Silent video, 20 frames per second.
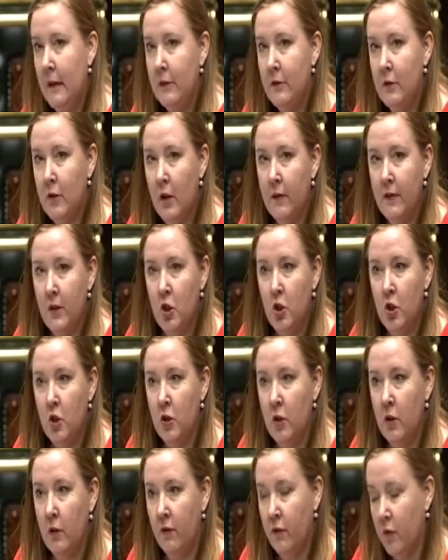
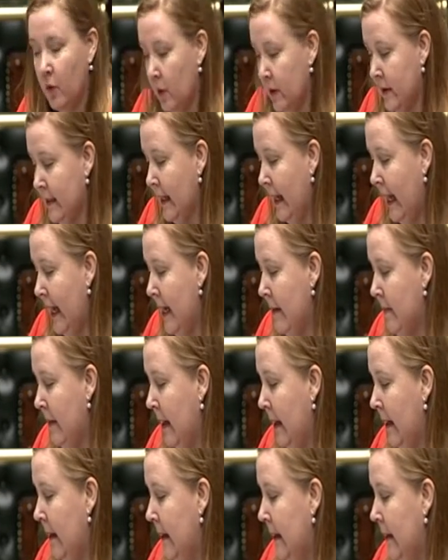servitude, forced
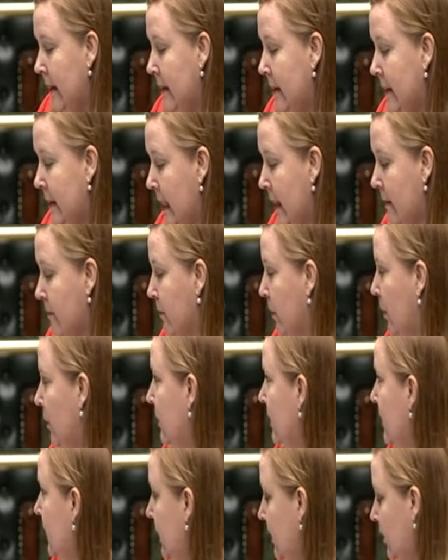labour, debt
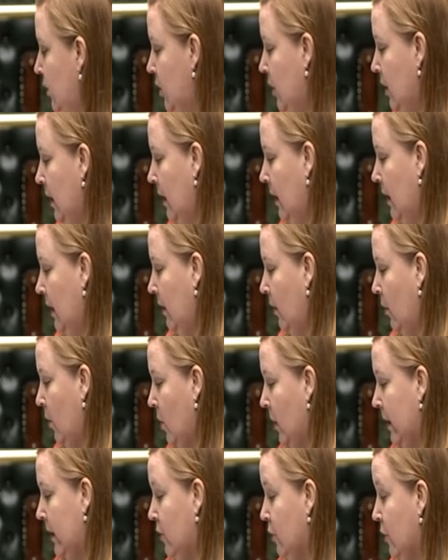bondage,
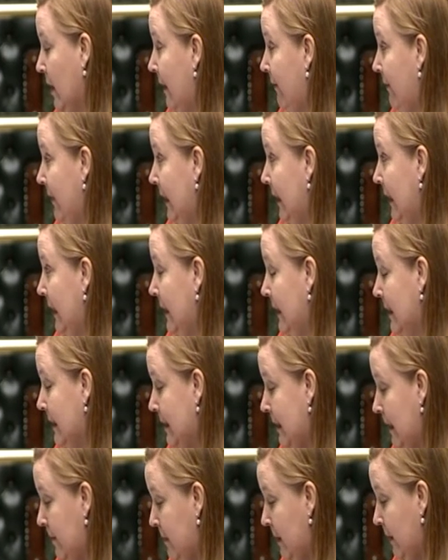organ trafficking,
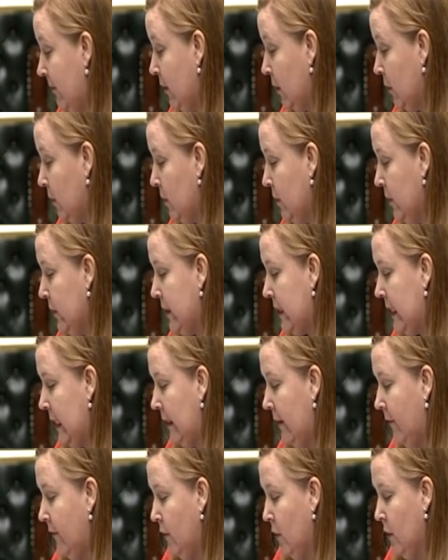deceptive
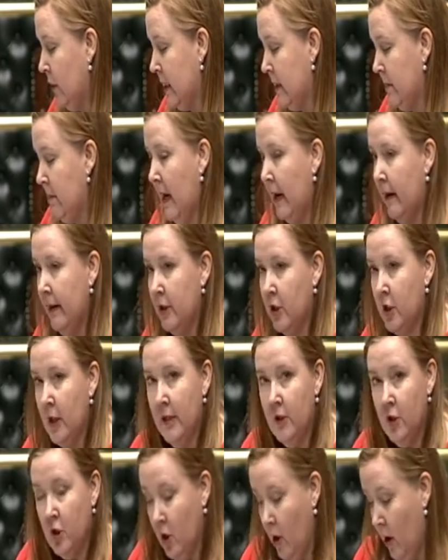recruiting, forced marriage
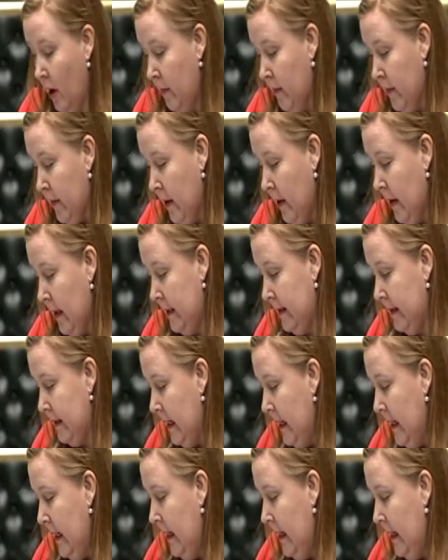and child brides.